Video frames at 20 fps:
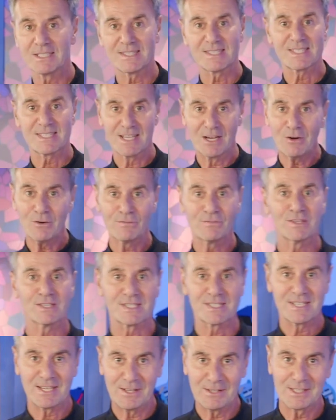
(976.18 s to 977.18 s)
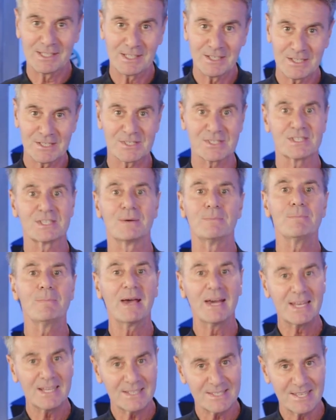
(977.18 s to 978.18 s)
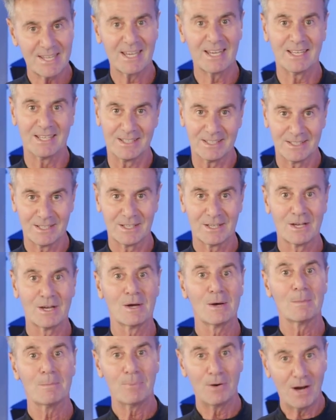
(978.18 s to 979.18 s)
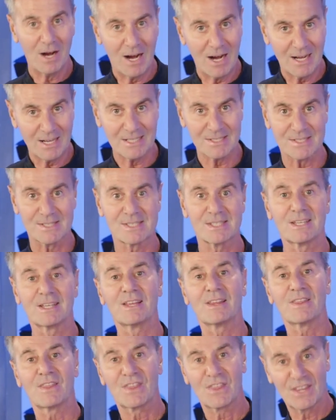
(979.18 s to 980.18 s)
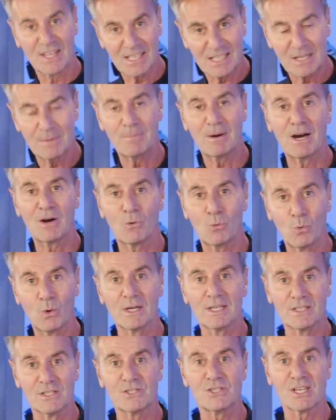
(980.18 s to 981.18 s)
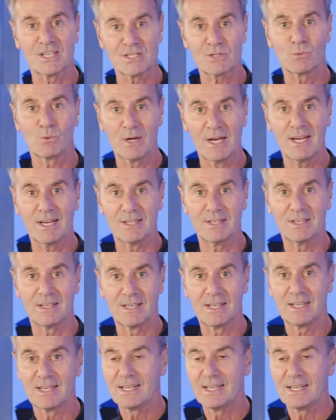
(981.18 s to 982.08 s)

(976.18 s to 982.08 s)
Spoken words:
itself is telling us to meditate, pause, think about what you just read.